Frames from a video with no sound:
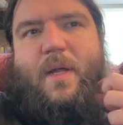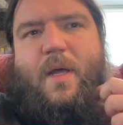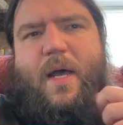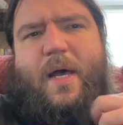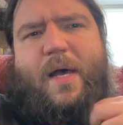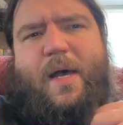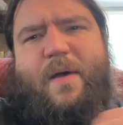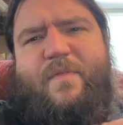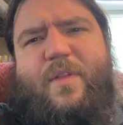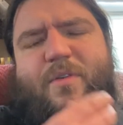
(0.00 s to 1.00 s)

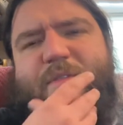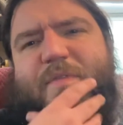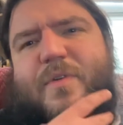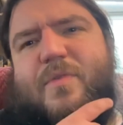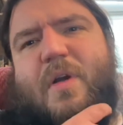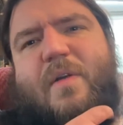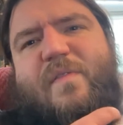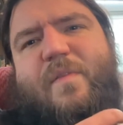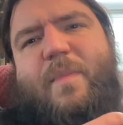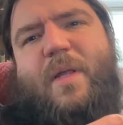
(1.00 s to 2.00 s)
For those of you who are
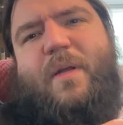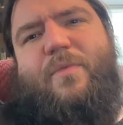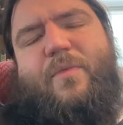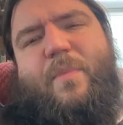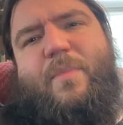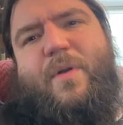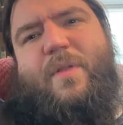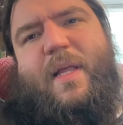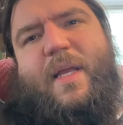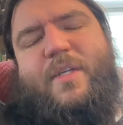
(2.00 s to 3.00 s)
unfamiliar with what
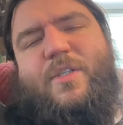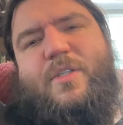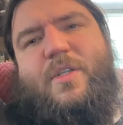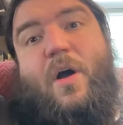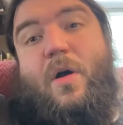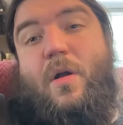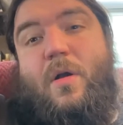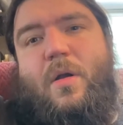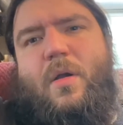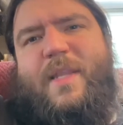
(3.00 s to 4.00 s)
birthday lectures
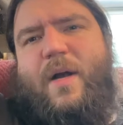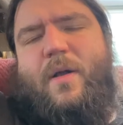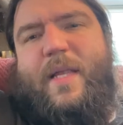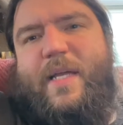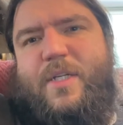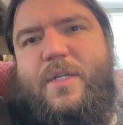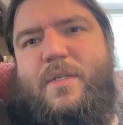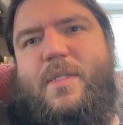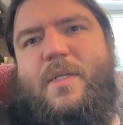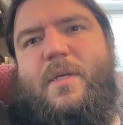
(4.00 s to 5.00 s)
are, they are
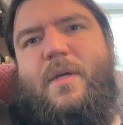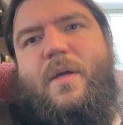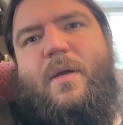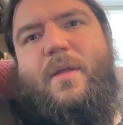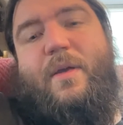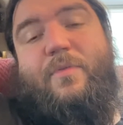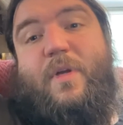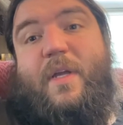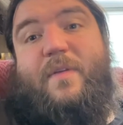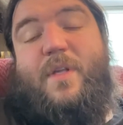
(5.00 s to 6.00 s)
lectures that
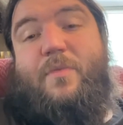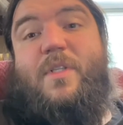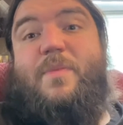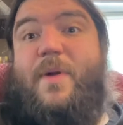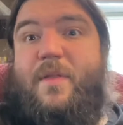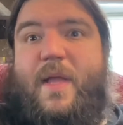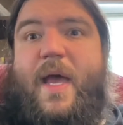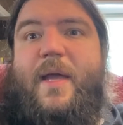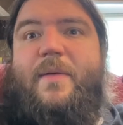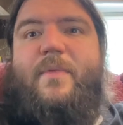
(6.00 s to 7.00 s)
one gives on one's
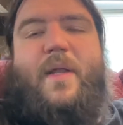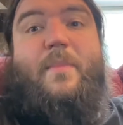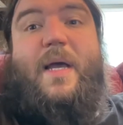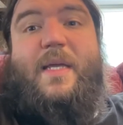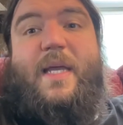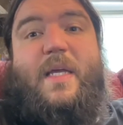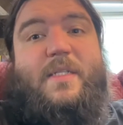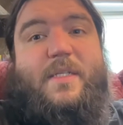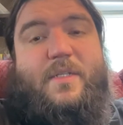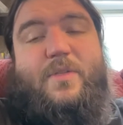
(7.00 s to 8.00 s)
birthday. In my
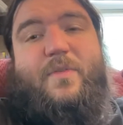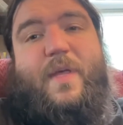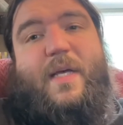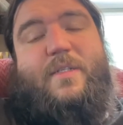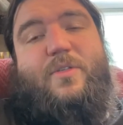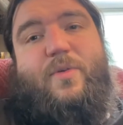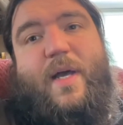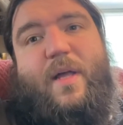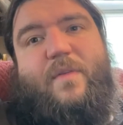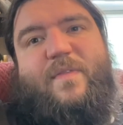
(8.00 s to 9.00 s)
case, since
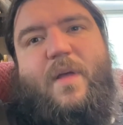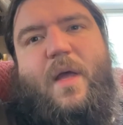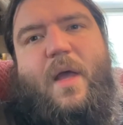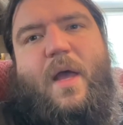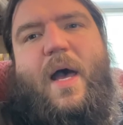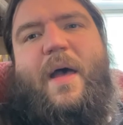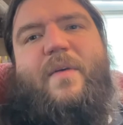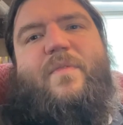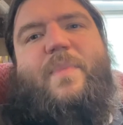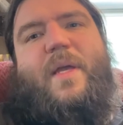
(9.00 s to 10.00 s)
2012,
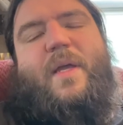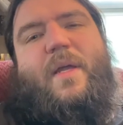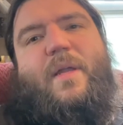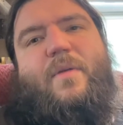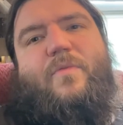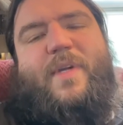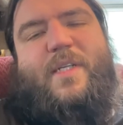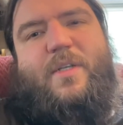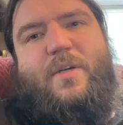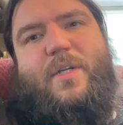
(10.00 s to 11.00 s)
I've been
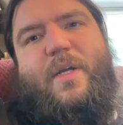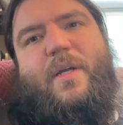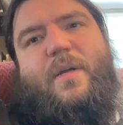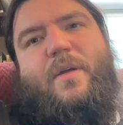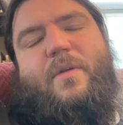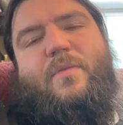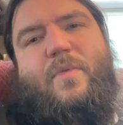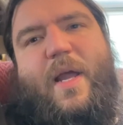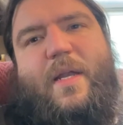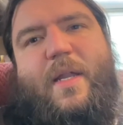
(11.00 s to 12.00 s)
researching,
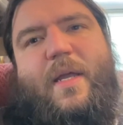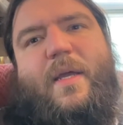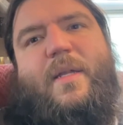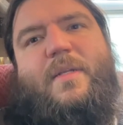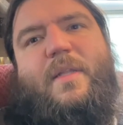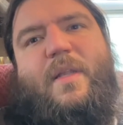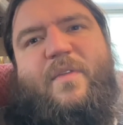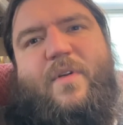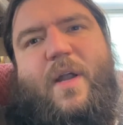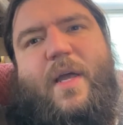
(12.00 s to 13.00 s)
writing, and
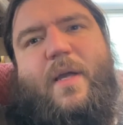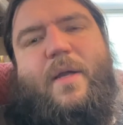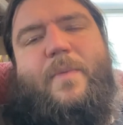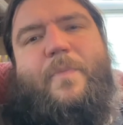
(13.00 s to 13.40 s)
delivering